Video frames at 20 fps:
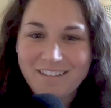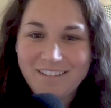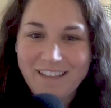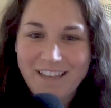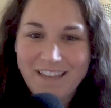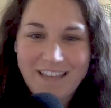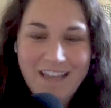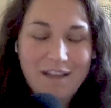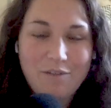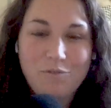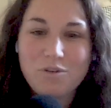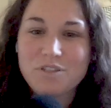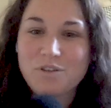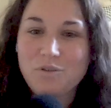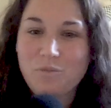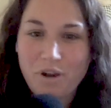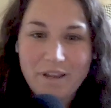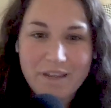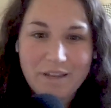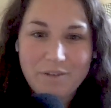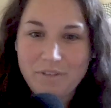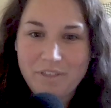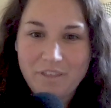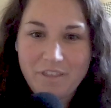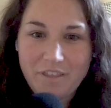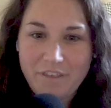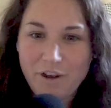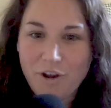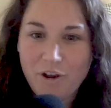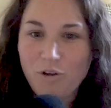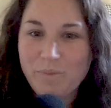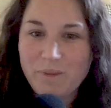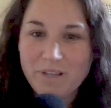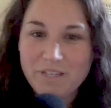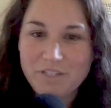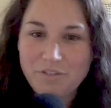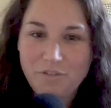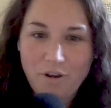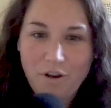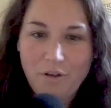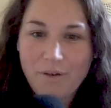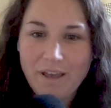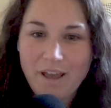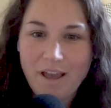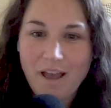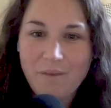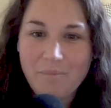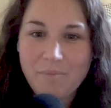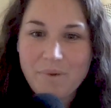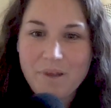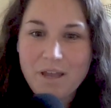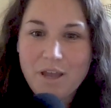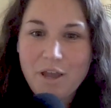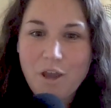like I wasn't working with a therapist growing up,